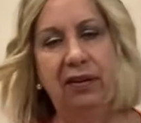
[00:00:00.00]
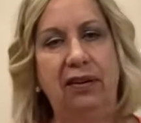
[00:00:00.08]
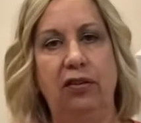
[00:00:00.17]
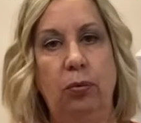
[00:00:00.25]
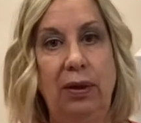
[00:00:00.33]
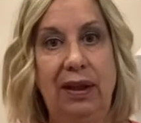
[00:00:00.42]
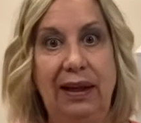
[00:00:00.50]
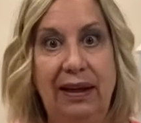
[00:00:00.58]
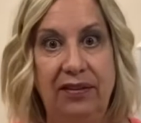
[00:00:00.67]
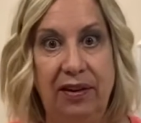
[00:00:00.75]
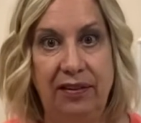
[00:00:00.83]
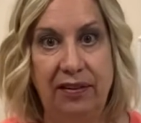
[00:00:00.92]
it's a really
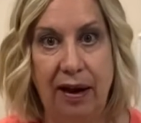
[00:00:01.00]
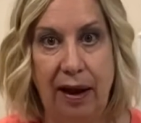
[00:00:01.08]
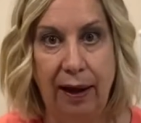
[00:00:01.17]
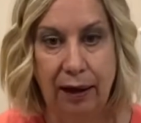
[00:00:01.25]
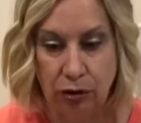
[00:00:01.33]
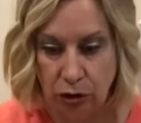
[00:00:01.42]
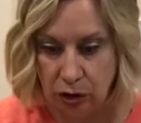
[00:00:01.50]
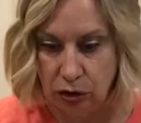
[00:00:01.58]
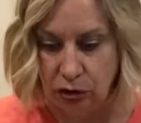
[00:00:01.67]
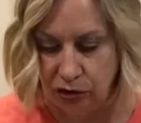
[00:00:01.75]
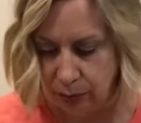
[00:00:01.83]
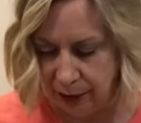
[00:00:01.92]
easy snack, and you can
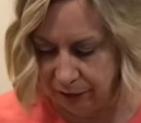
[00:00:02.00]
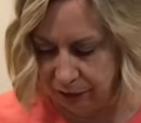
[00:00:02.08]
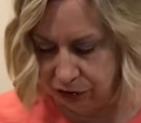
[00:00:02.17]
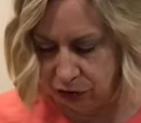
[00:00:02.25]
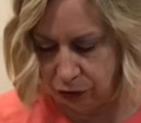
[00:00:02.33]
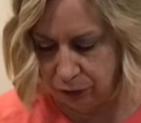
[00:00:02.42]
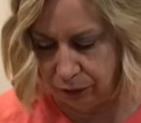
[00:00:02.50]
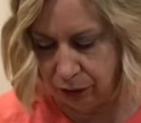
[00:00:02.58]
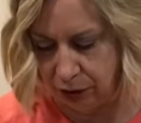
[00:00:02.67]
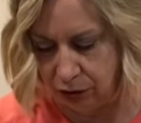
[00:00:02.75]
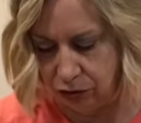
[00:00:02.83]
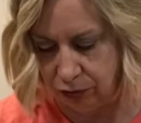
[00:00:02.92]
use whatever's in your
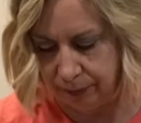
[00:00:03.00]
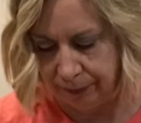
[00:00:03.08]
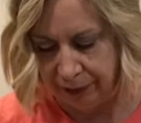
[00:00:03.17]
fridge.